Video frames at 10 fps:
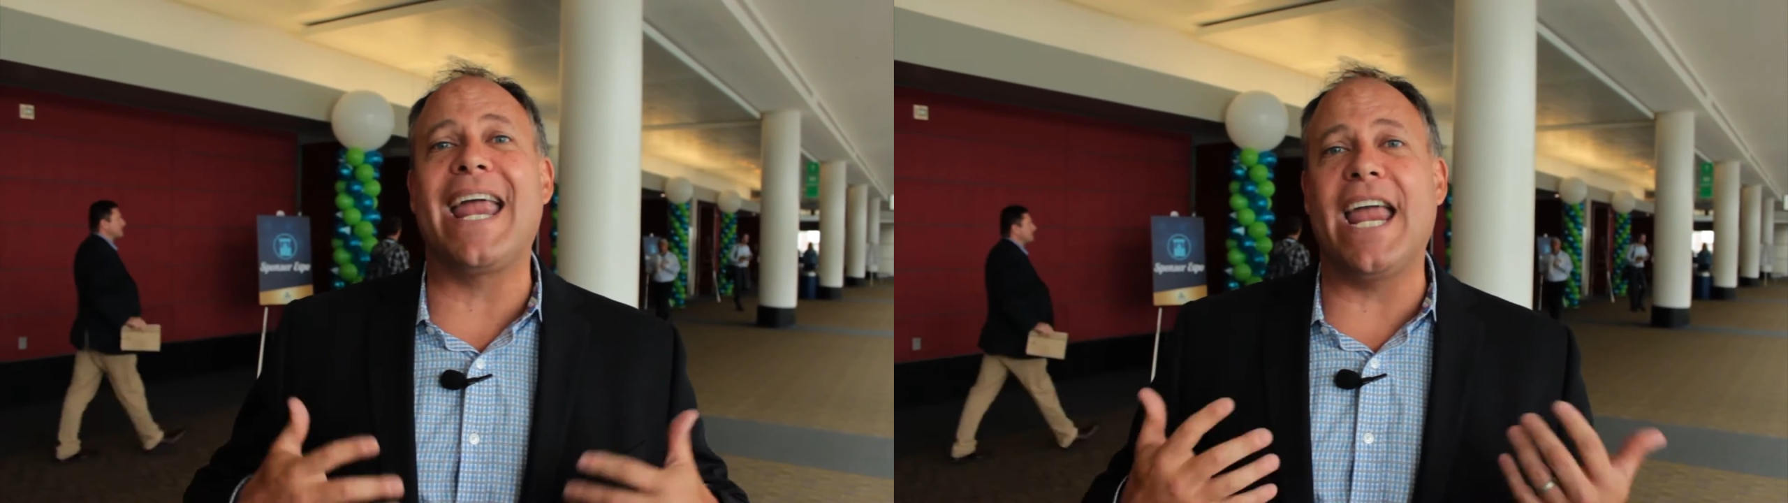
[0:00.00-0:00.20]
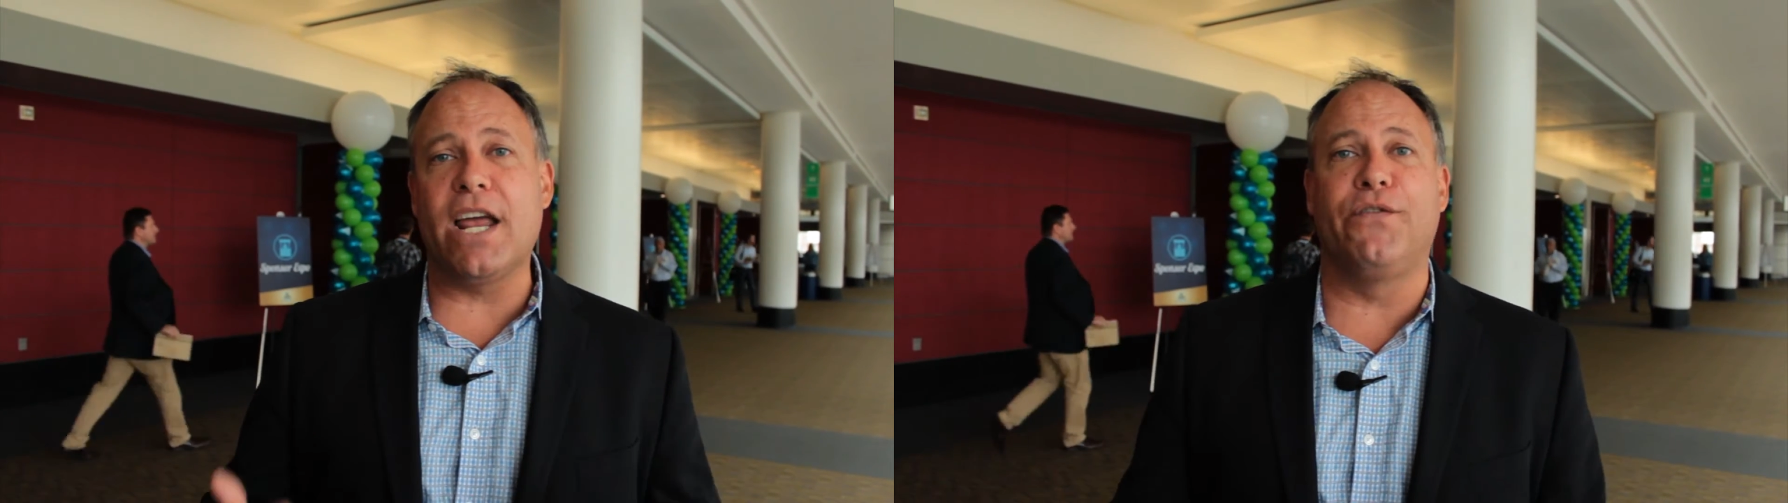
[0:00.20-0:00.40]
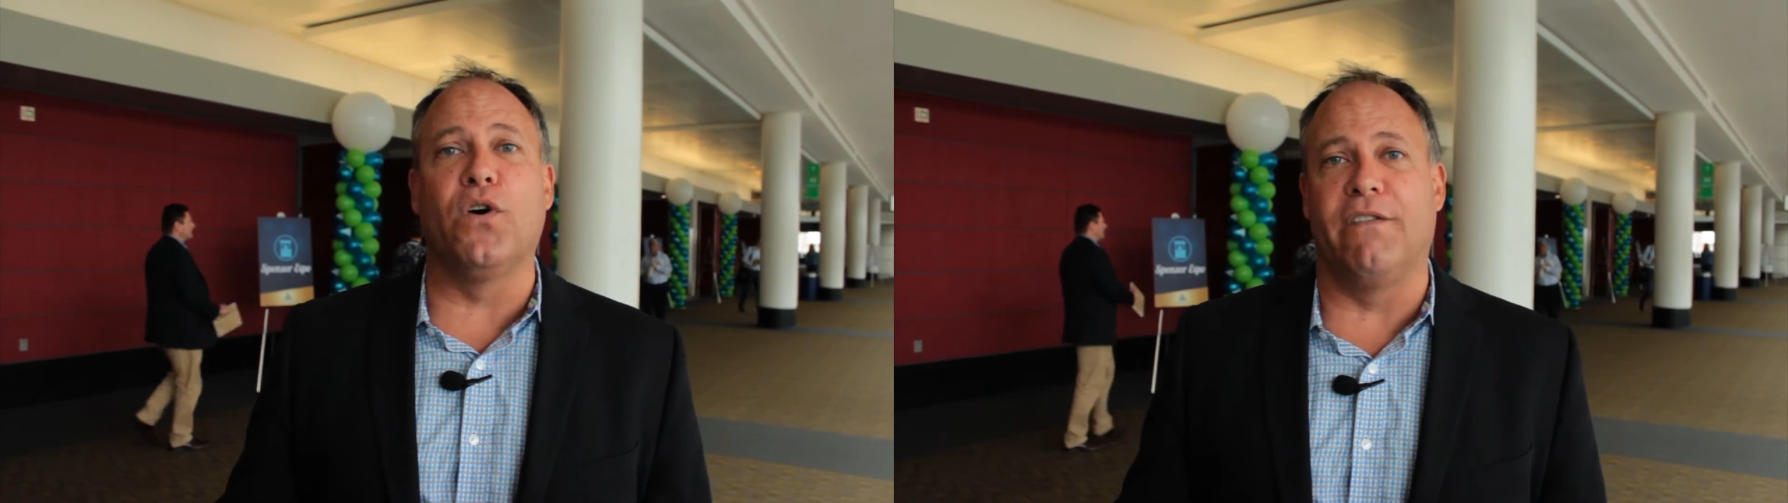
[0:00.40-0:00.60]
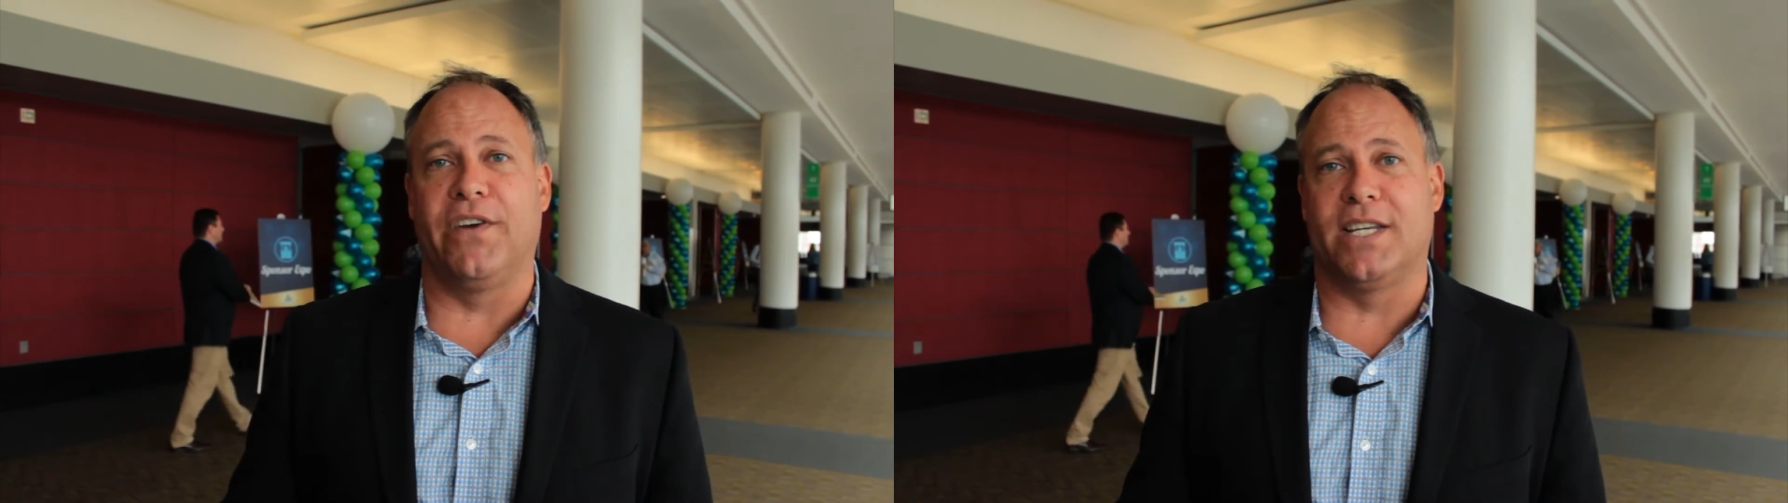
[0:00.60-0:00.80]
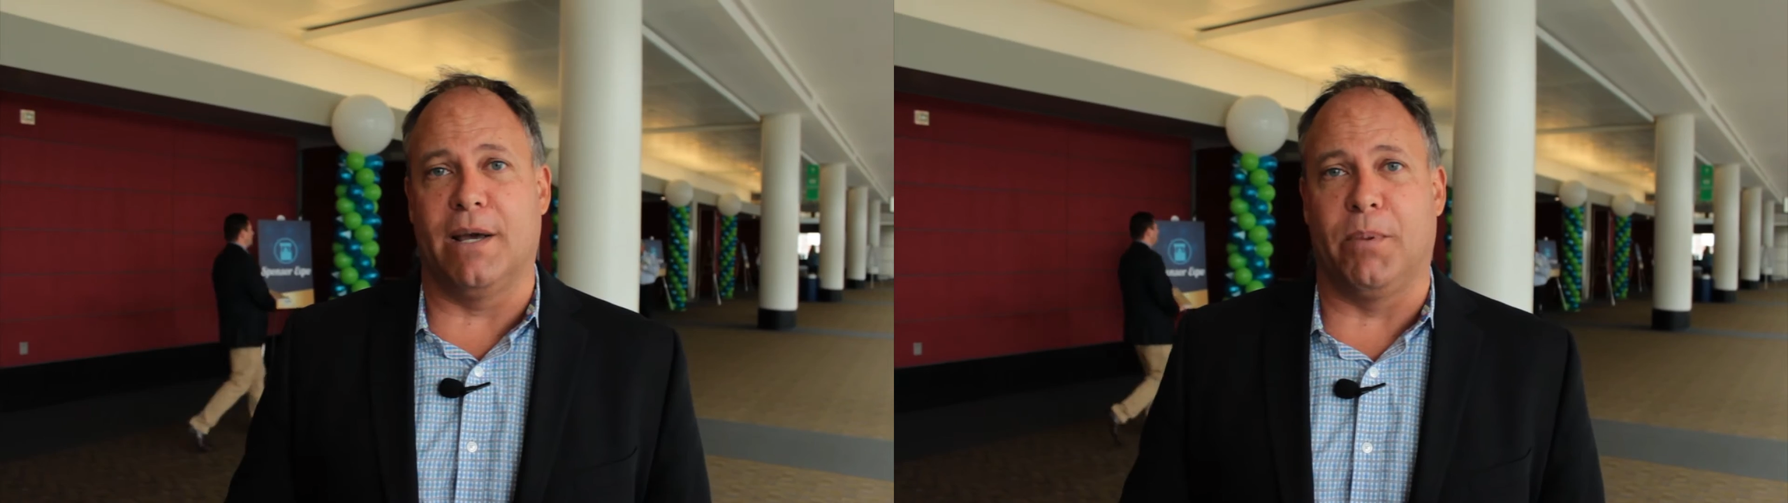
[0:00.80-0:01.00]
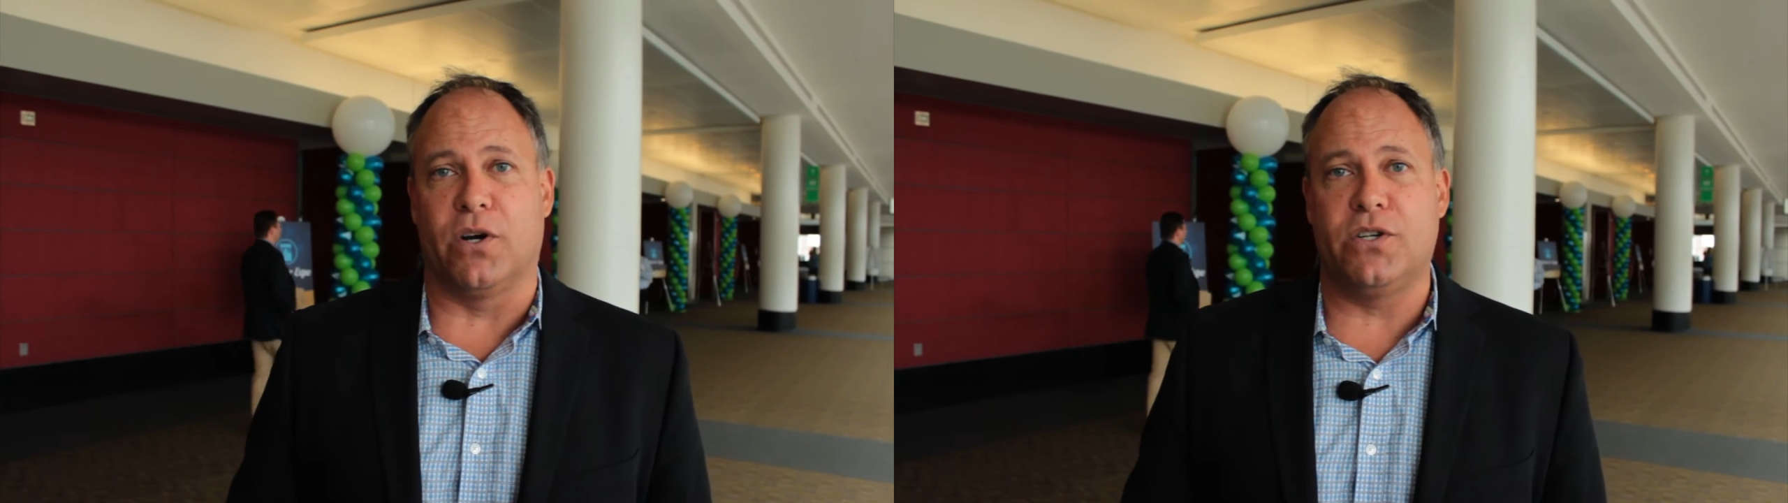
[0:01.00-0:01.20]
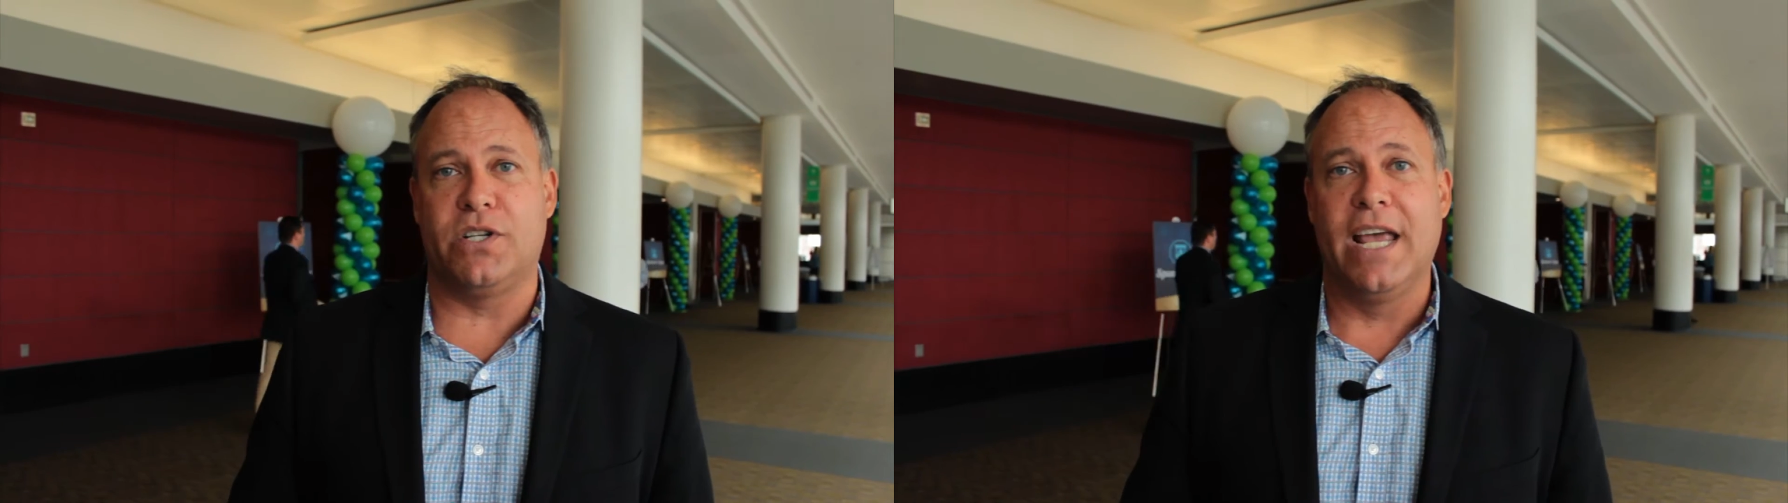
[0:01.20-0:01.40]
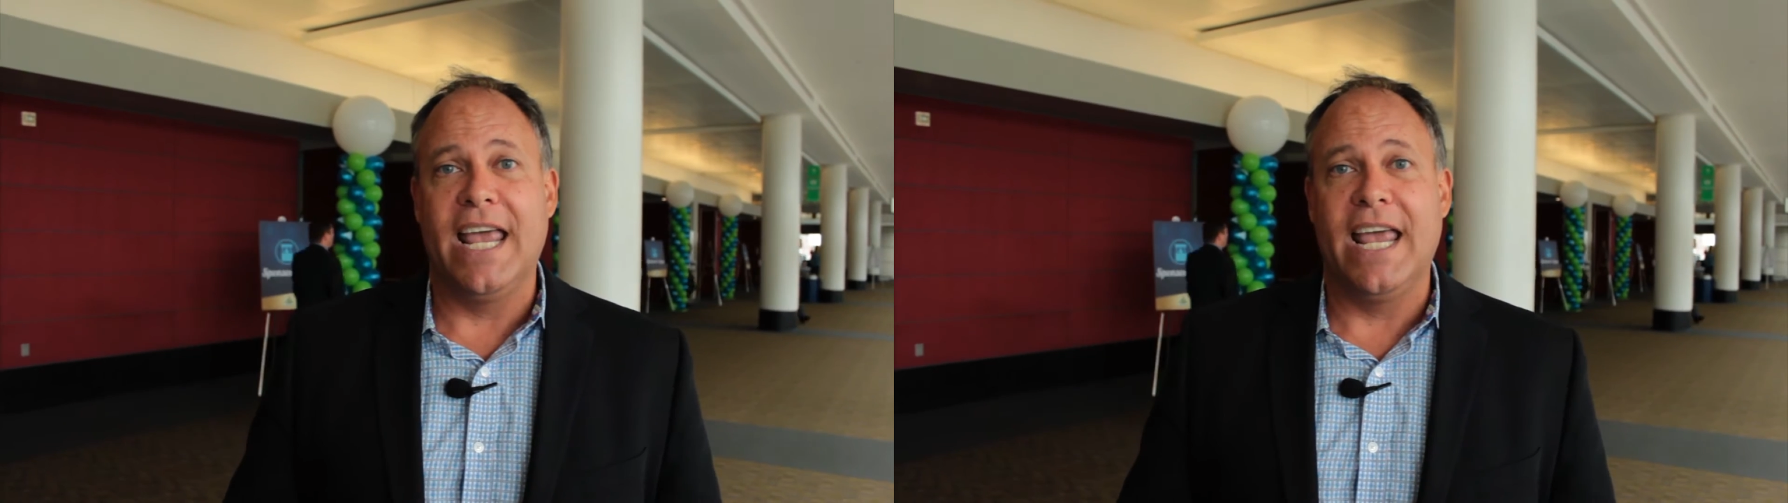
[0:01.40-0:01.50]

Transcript: handful of exhibitors